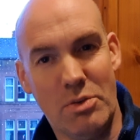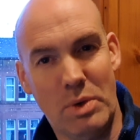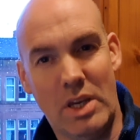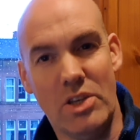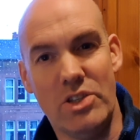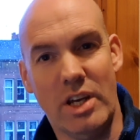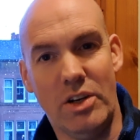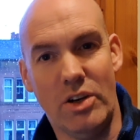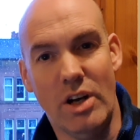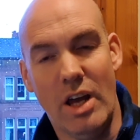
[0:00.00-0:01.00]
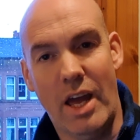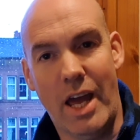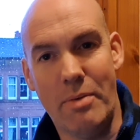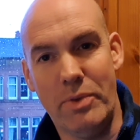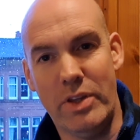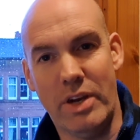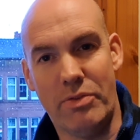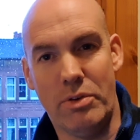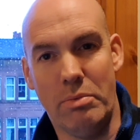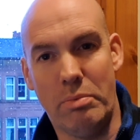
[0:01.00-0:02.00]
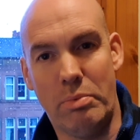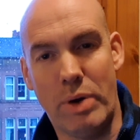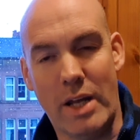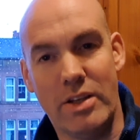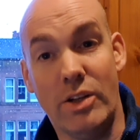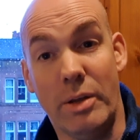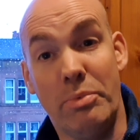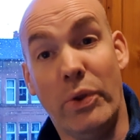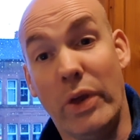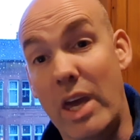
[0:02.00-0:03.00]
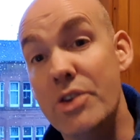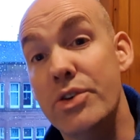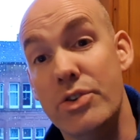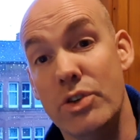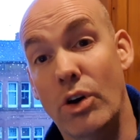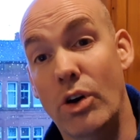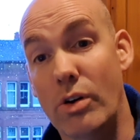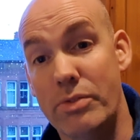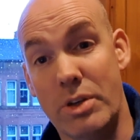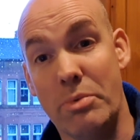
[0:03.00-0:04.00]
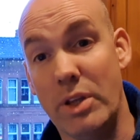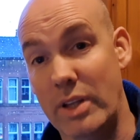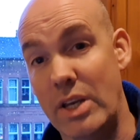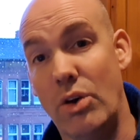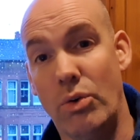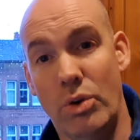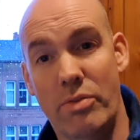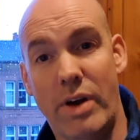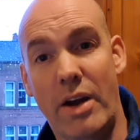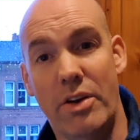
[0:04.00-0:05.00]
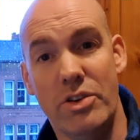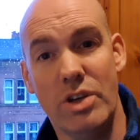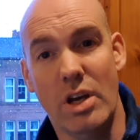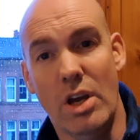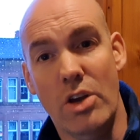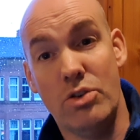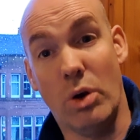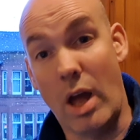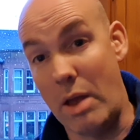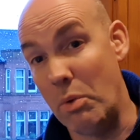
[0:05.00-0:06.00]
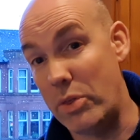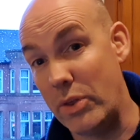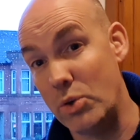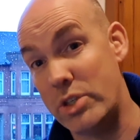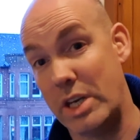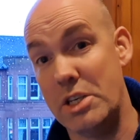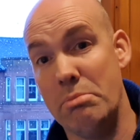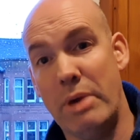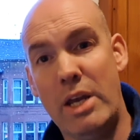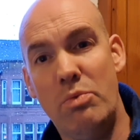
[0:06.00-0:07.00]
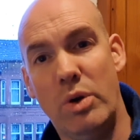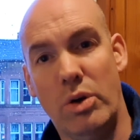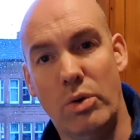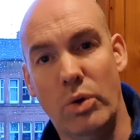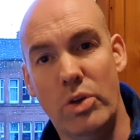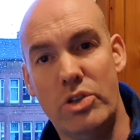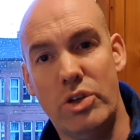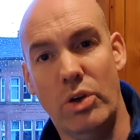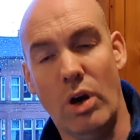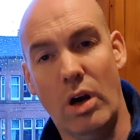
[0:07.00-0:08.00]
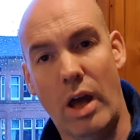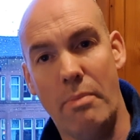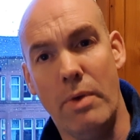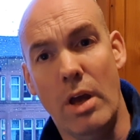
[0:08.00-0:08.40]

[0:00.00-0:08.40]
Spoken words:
we consider the different practical implications of something like coronavirus. So with those things in mind, we're going to